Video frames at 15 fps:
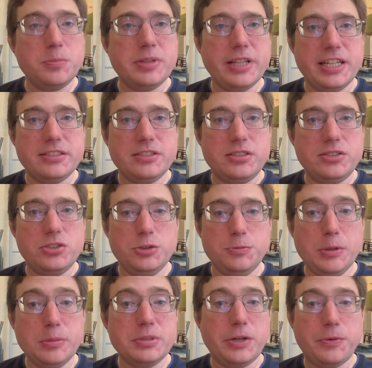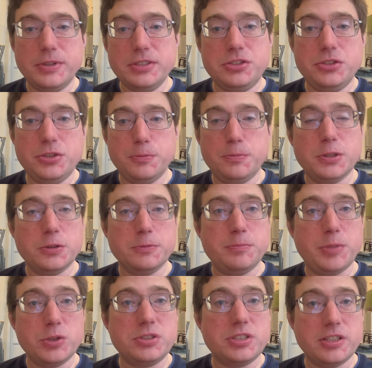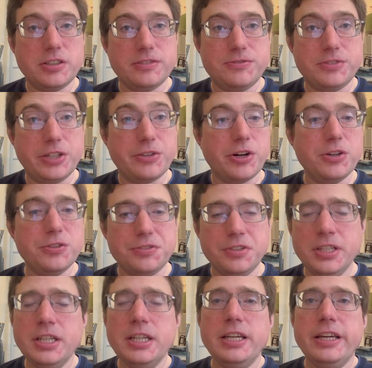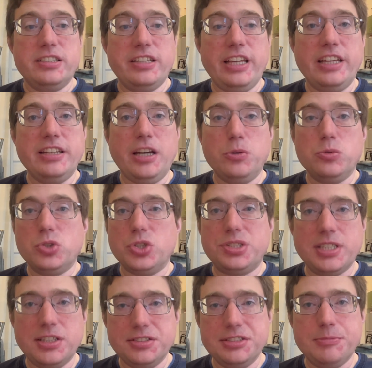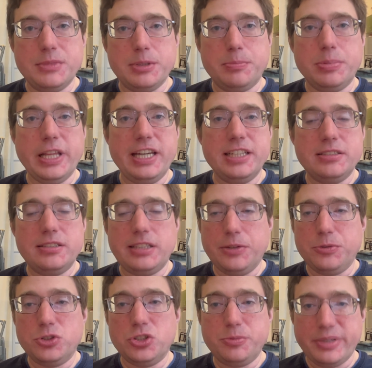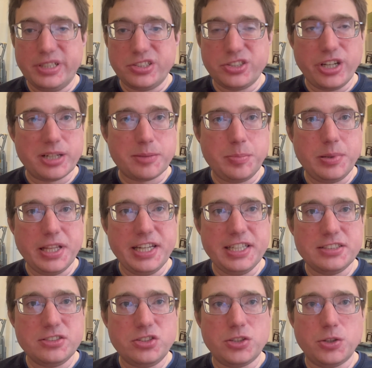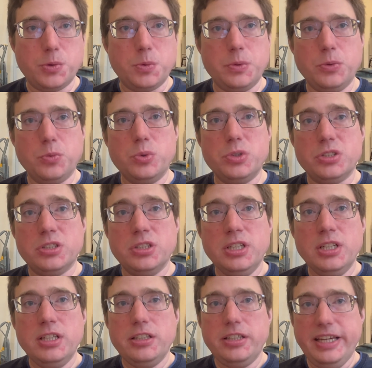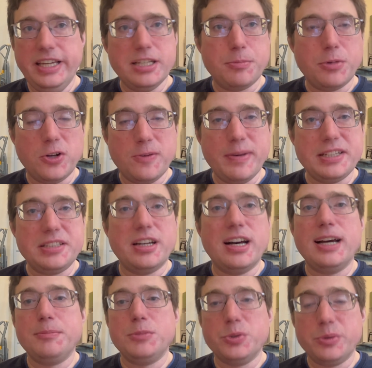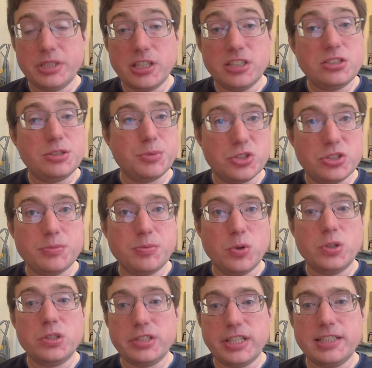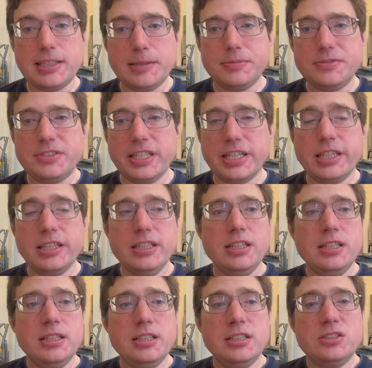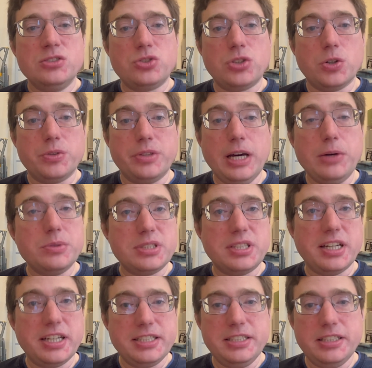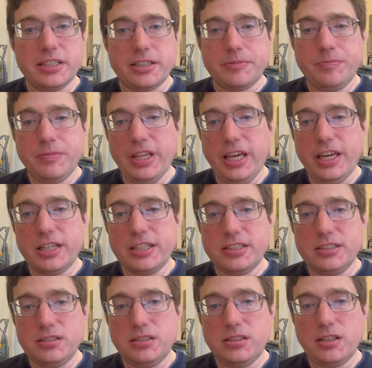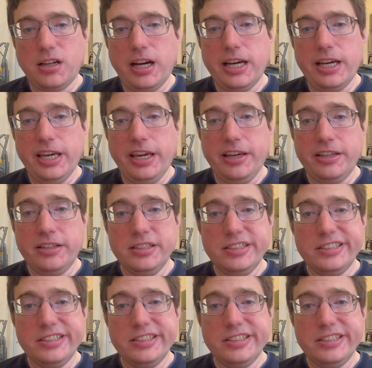plans to people that want to build boats of their own. And I would just sell them the plans. They would just be stock plans, so it wouldn't eat up all my time doing customer support, that type of thing. So that was the idea. And I